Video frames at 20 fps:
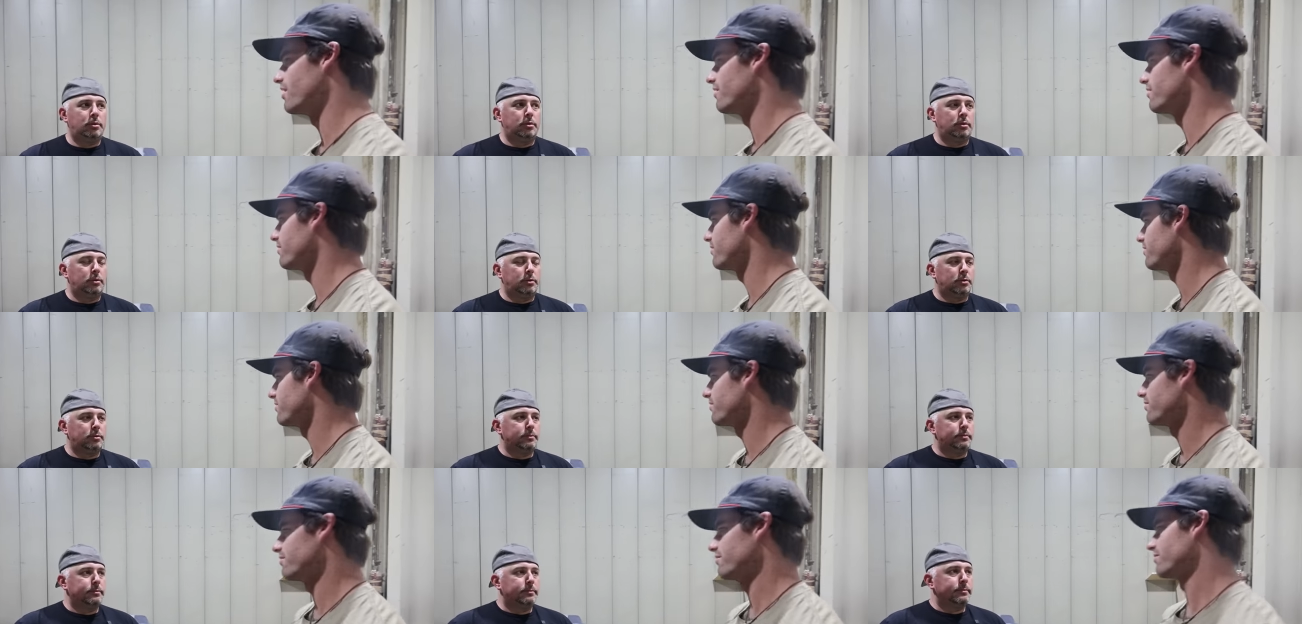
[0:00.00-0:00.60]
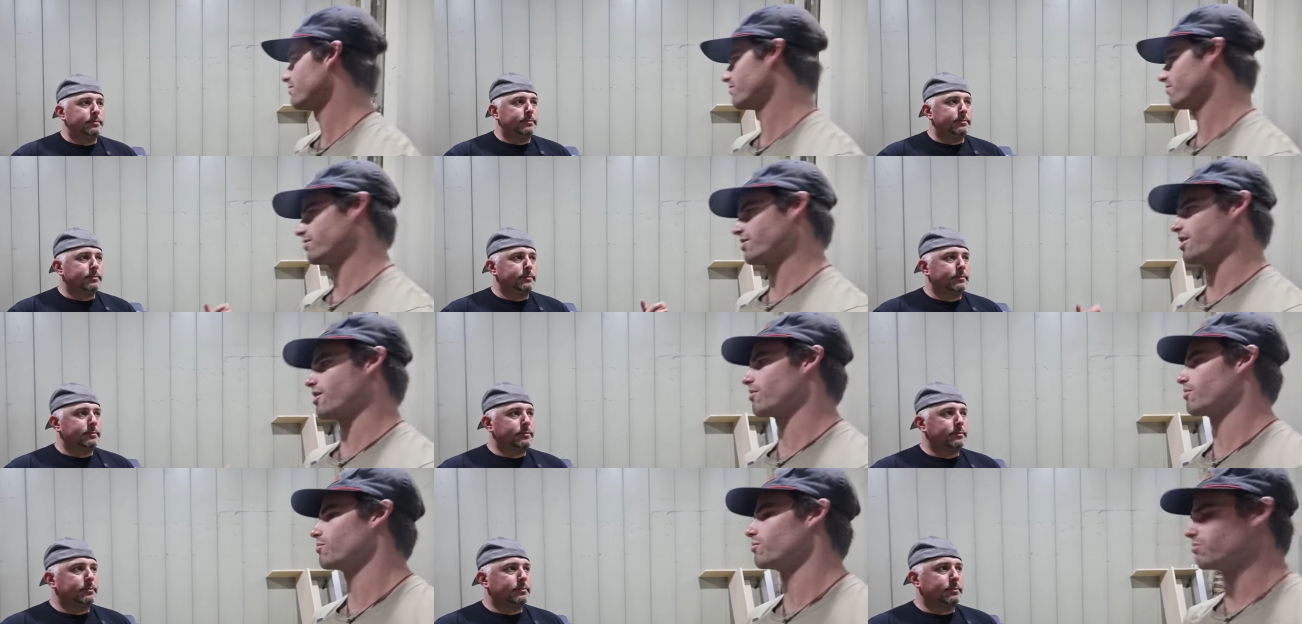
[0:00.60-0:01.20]
Speaker 1: of,
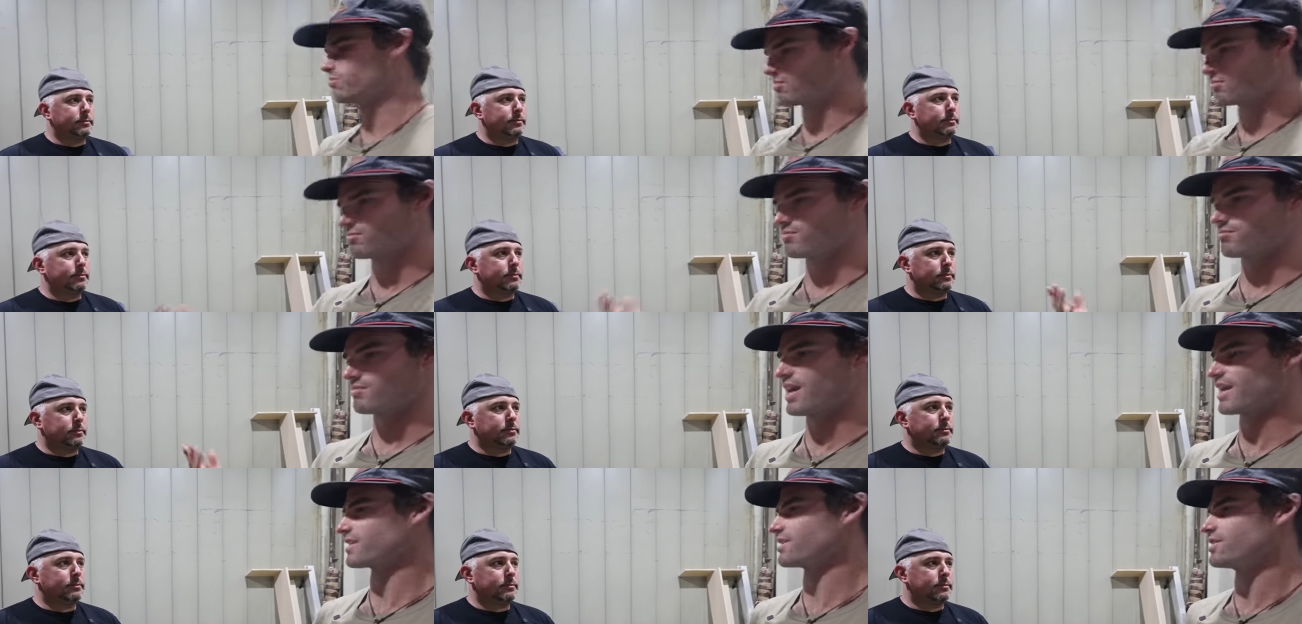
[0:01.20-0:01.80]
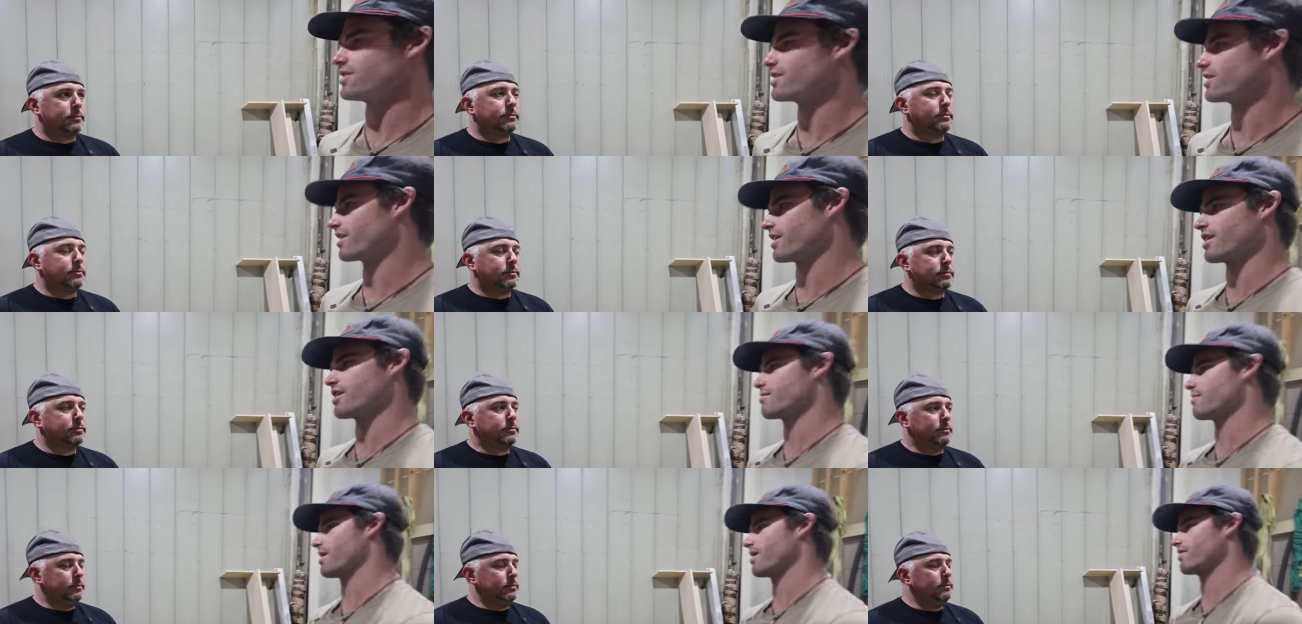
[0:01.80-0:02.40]
you know, exterior
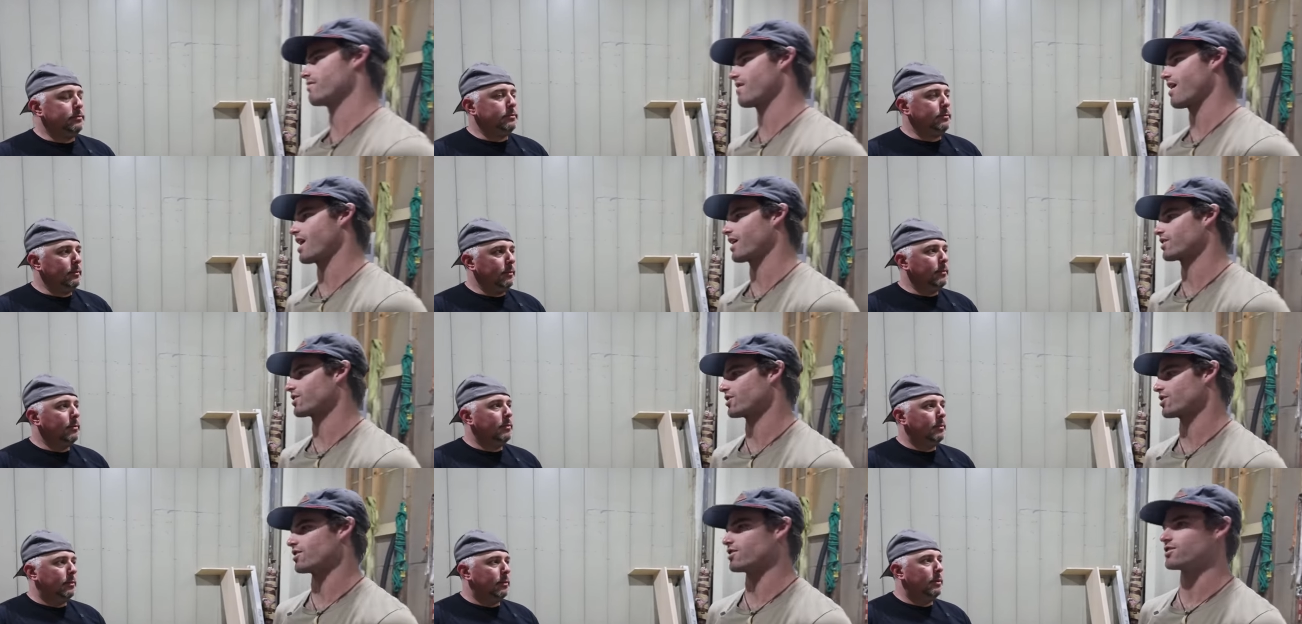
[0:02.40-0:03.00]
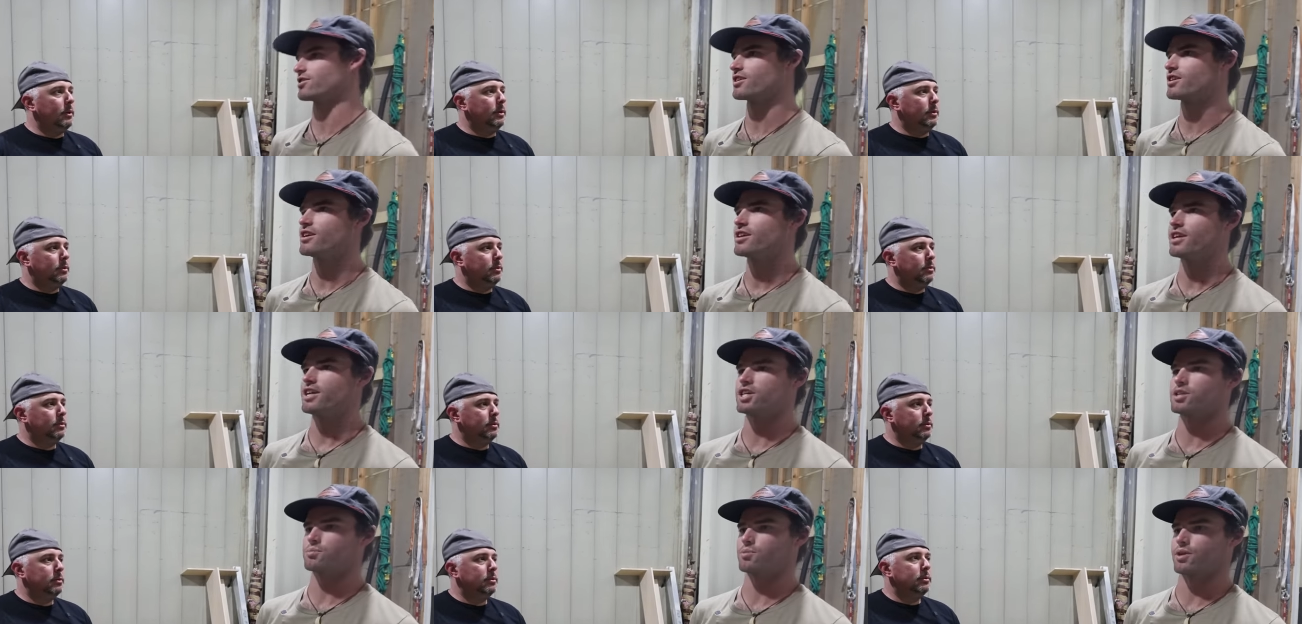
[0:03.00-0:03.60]
gear manufacturers.
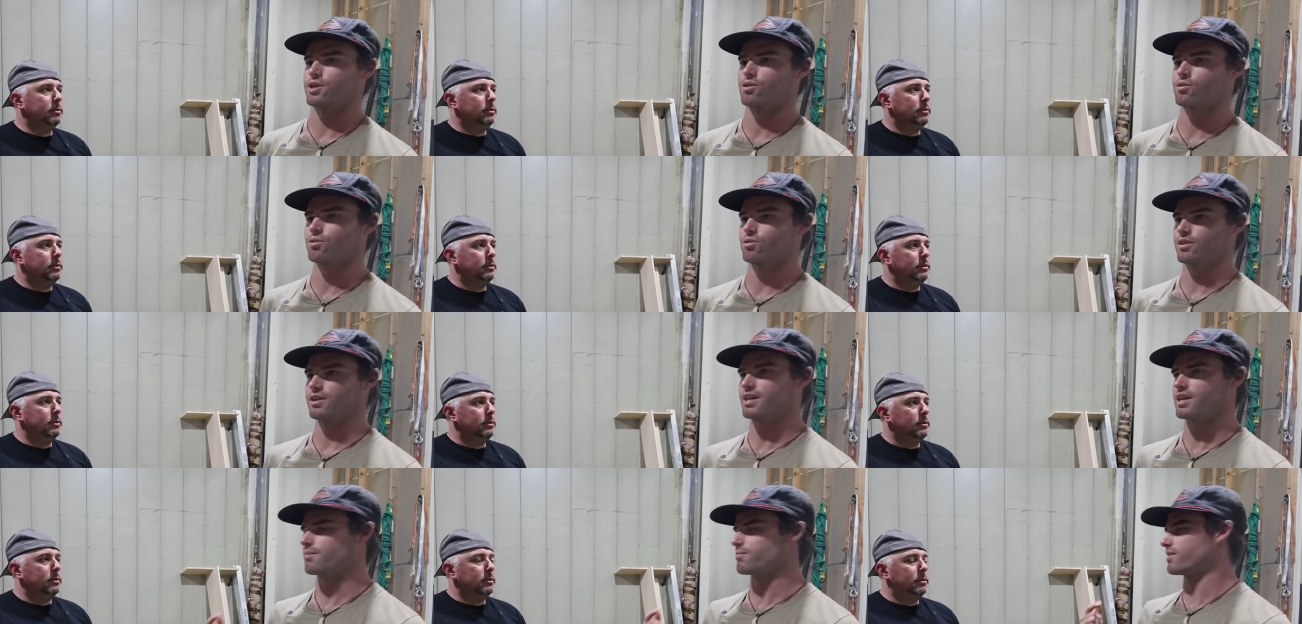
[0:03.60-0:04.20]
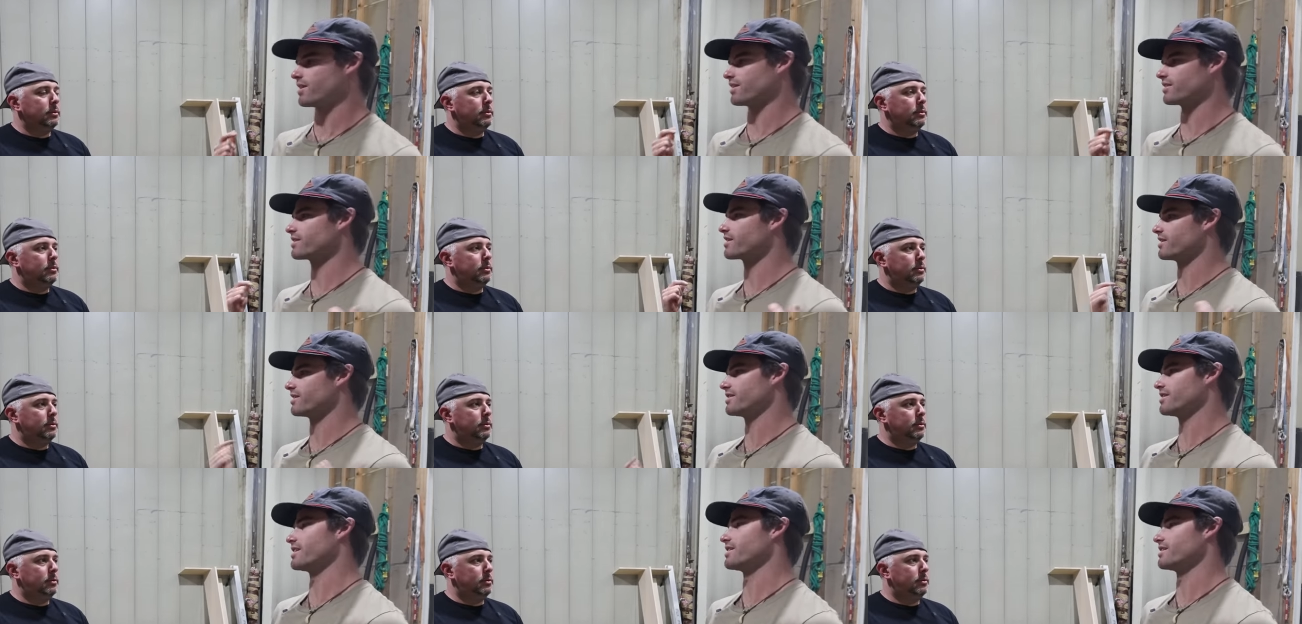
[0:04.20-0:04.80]
It is pretty cool to keep things
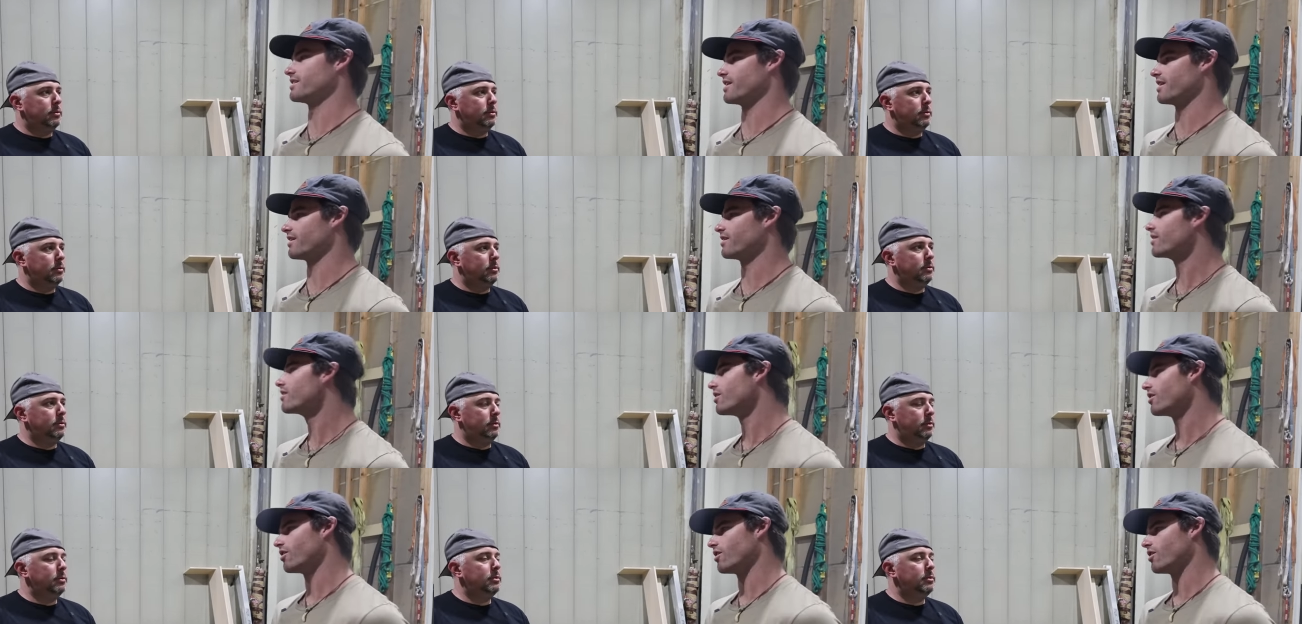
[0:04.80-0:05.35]
consistent